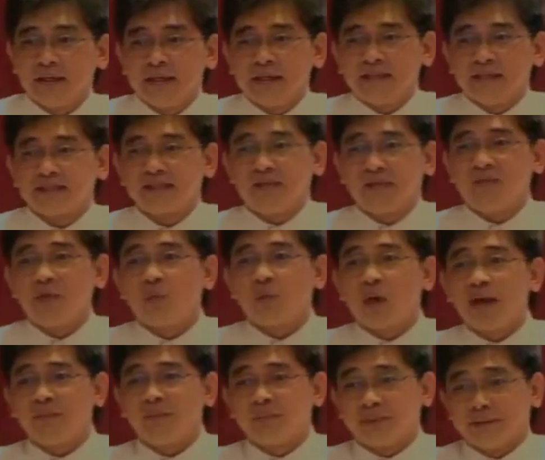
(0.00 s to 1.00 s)
Steven
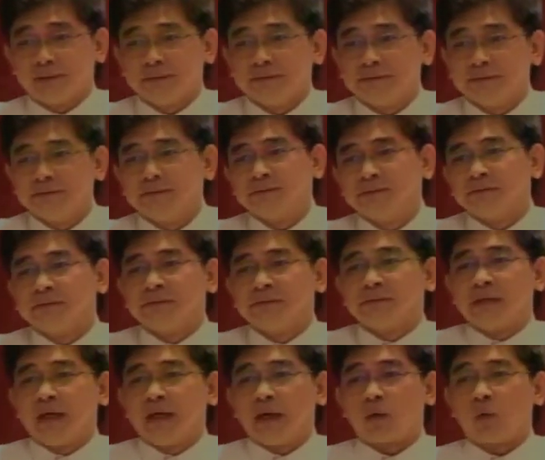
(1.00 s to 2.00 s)
Weinberg,
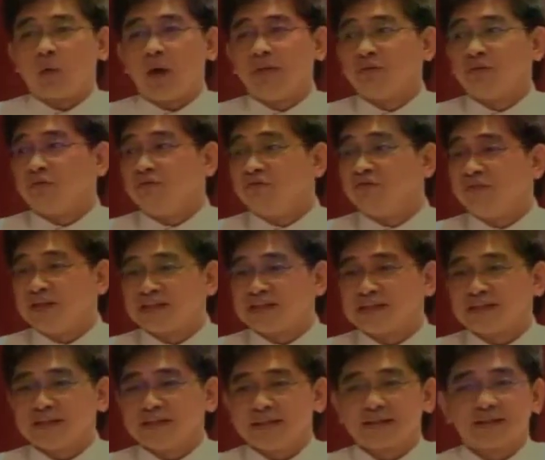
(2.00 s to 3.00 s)
a quantum
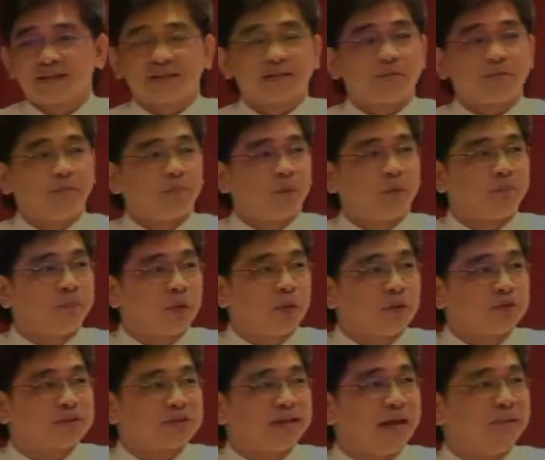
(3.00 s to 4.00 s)
physicist,
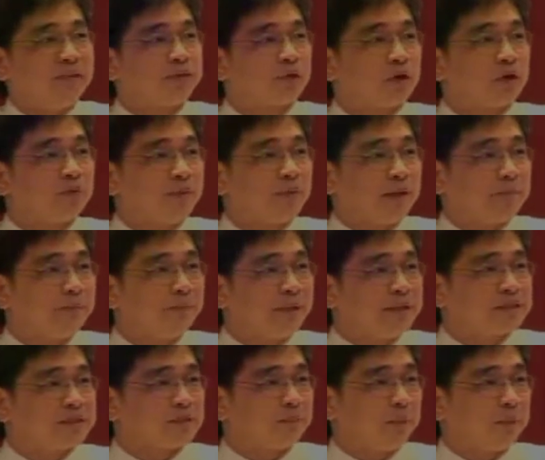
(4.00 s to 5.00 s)
proposed the anthropic
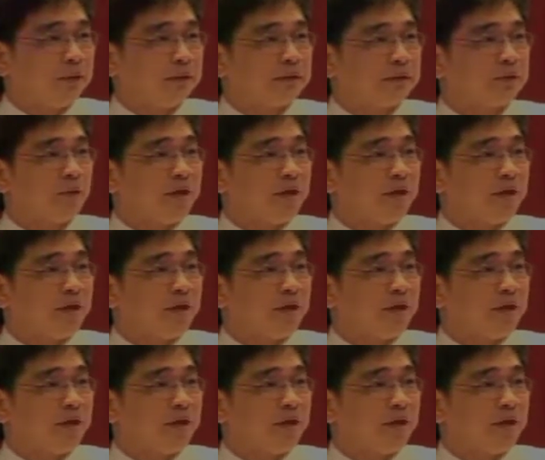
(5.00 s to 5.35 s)
principle to